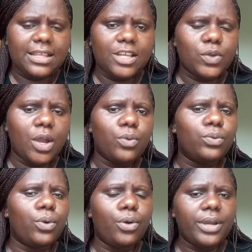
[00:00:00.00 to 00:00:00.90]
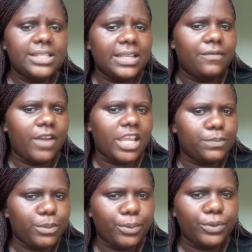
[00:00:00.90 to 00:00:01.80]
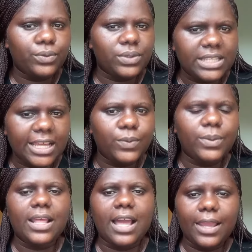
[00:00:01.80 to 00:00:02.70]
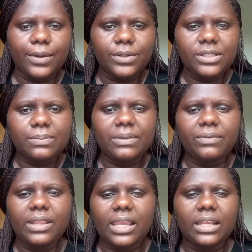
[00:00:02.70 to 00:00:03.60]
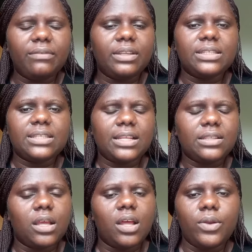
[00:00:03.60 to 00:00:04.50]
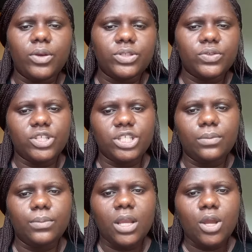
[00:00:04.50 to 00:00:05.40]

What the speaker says: that's why we always advise people to start with IELTS before they can even start the registration